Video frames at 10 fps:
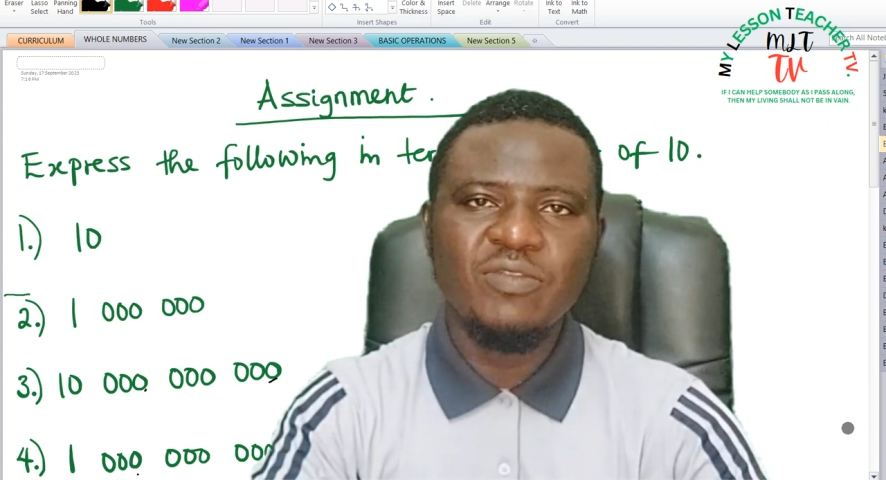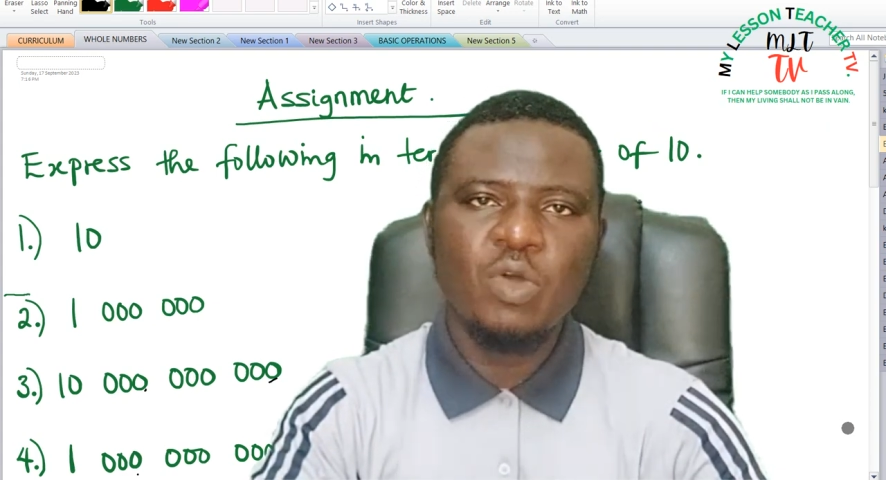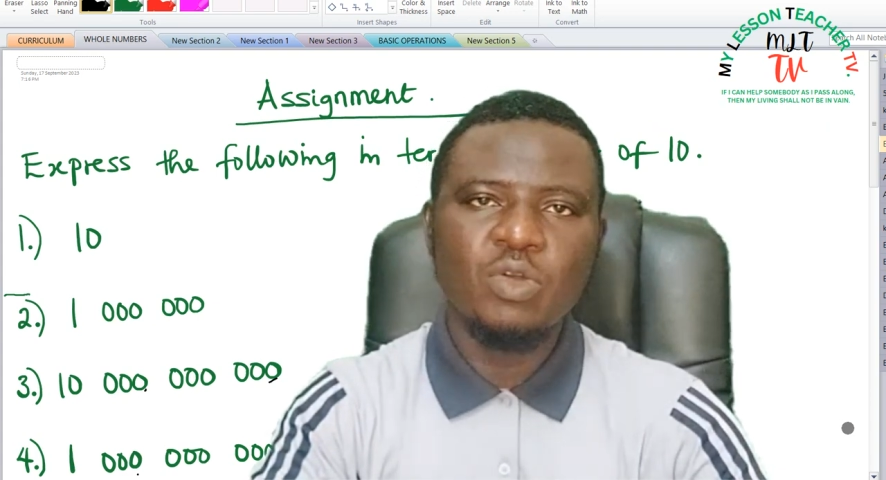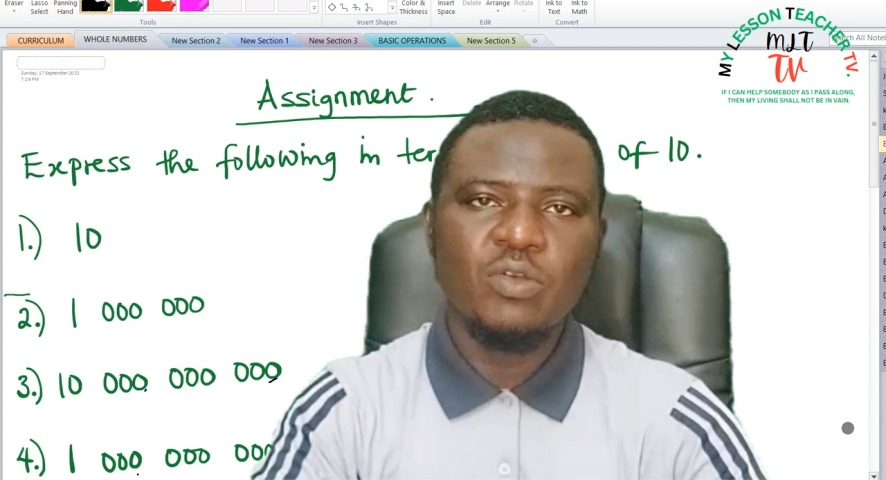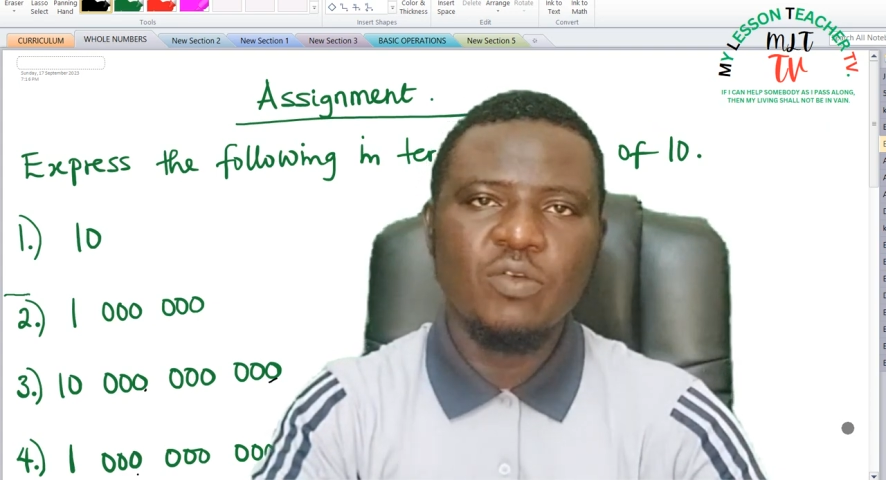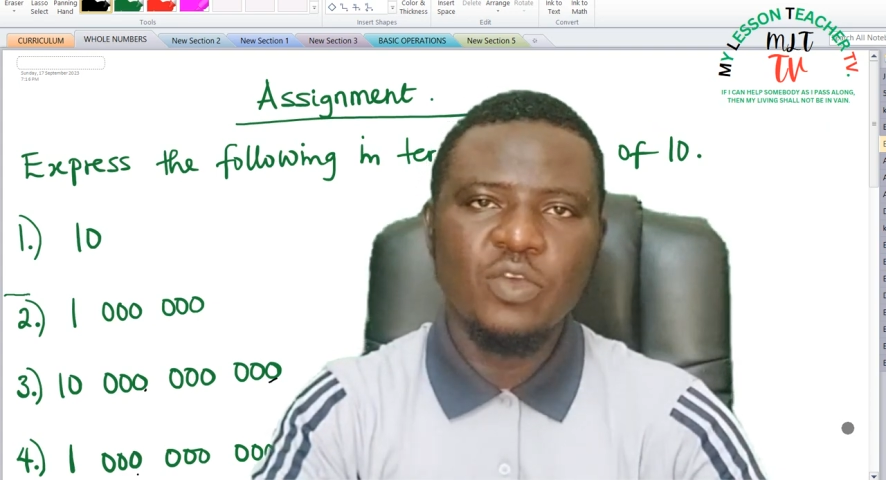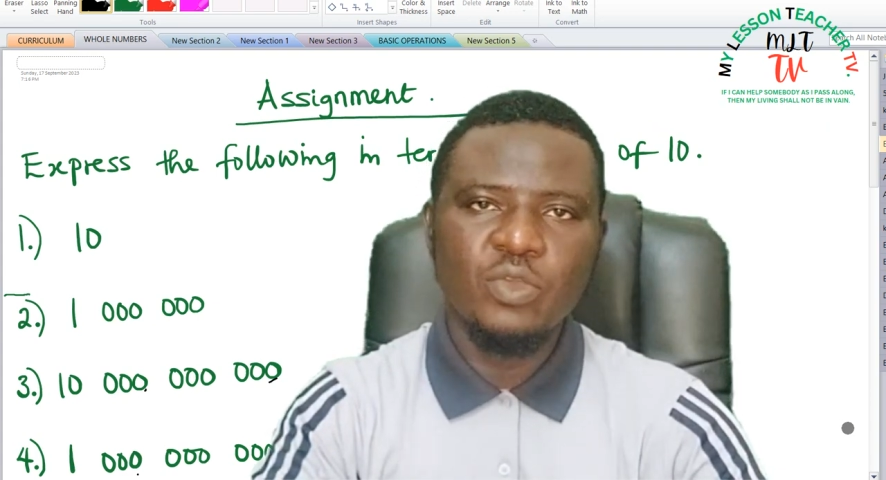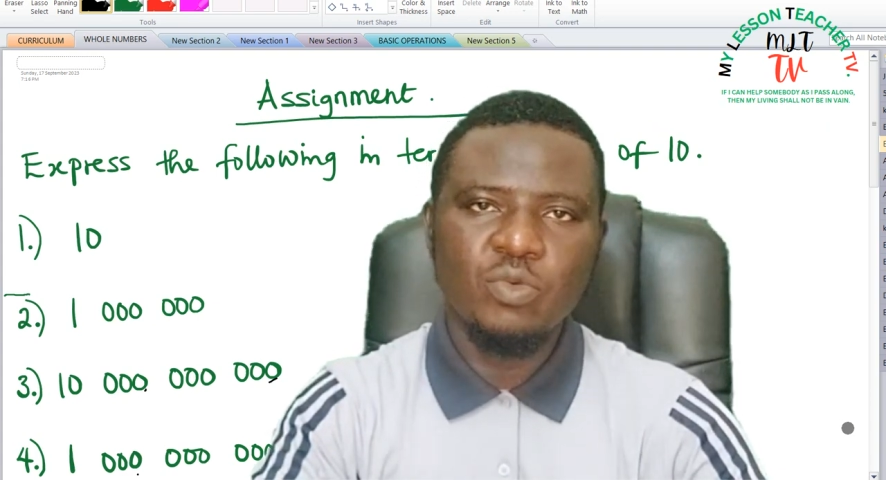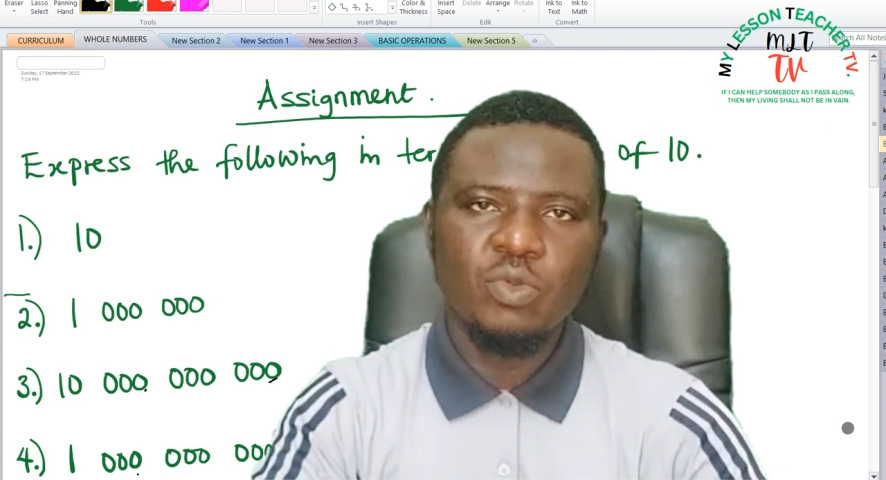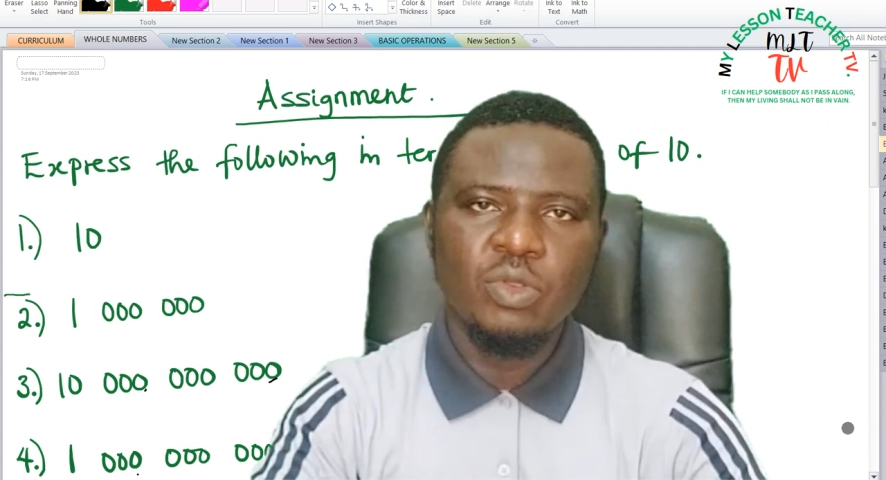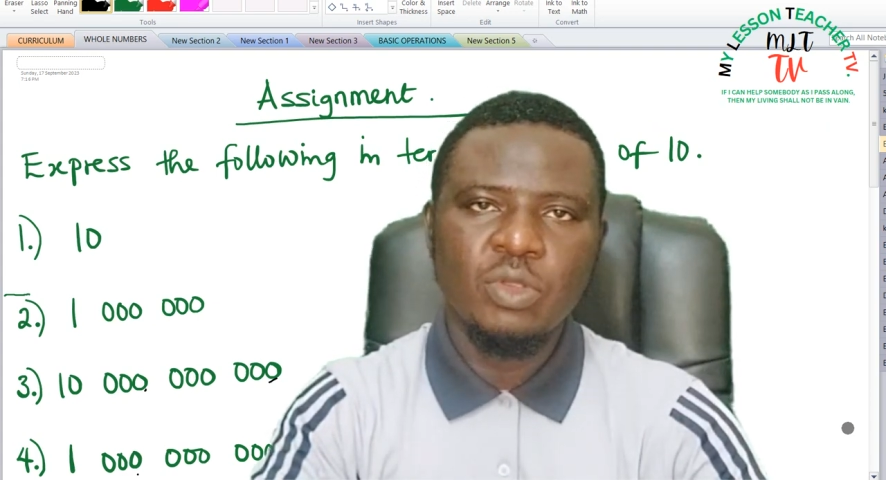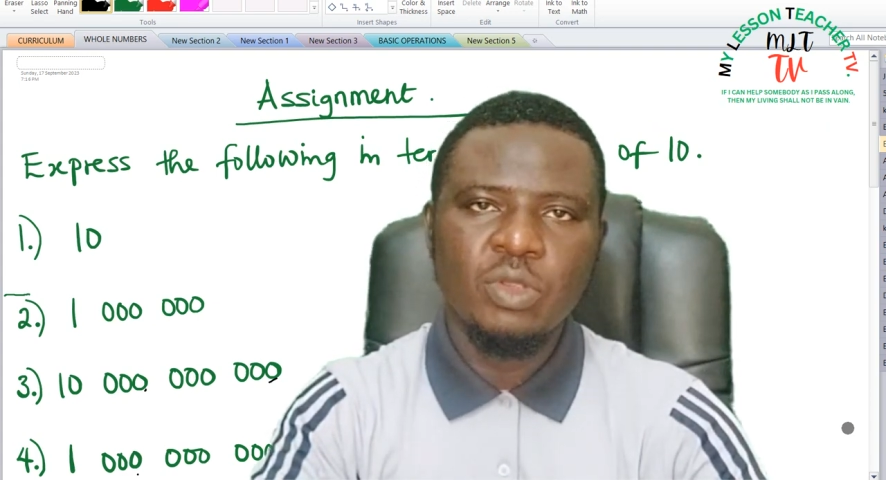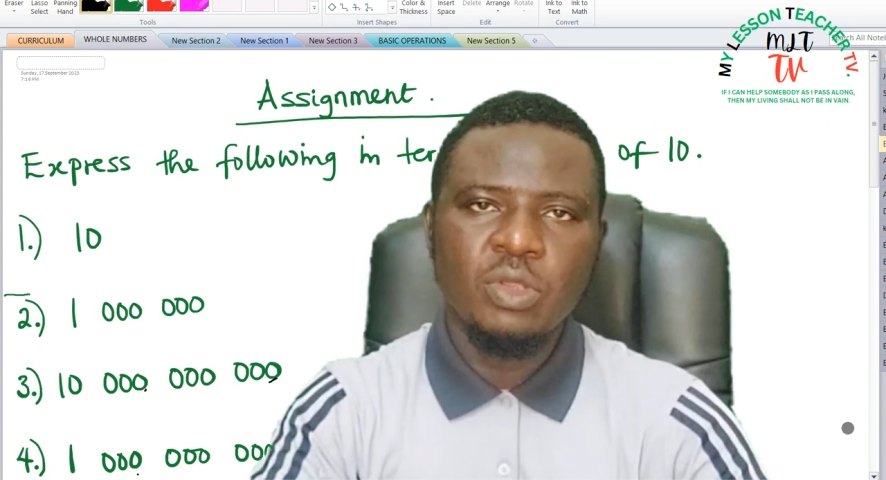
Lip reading: difficult for you.